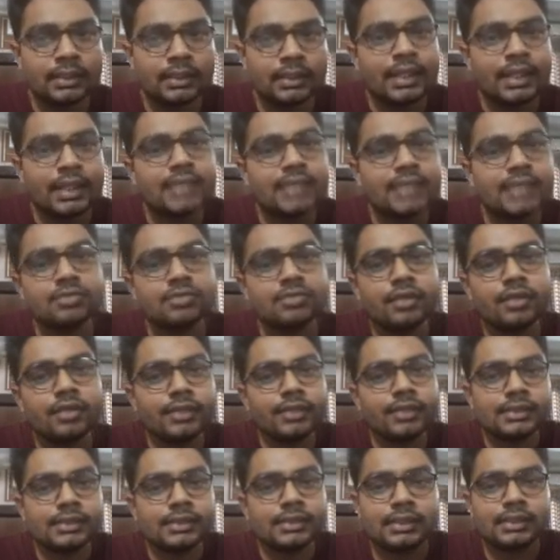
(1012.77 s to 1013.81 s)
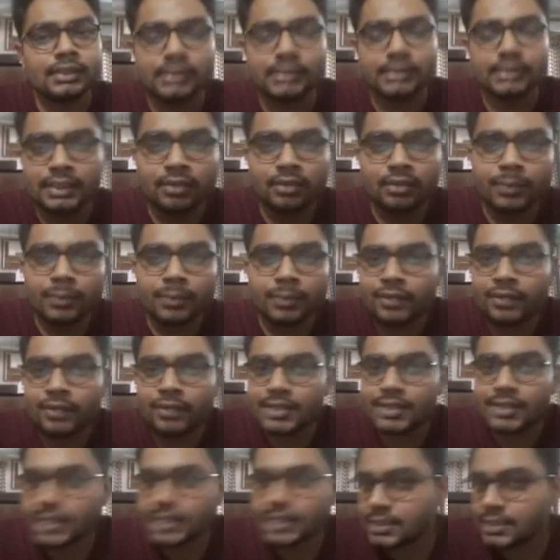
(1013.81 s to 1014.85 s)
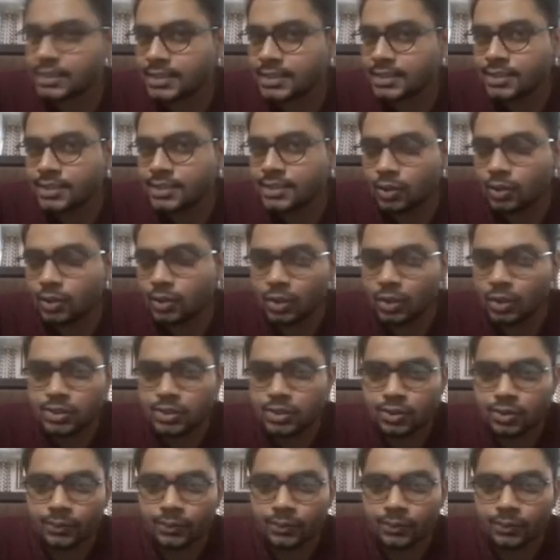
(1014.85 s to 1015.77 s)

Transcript: as we have discussed in our previous cases also.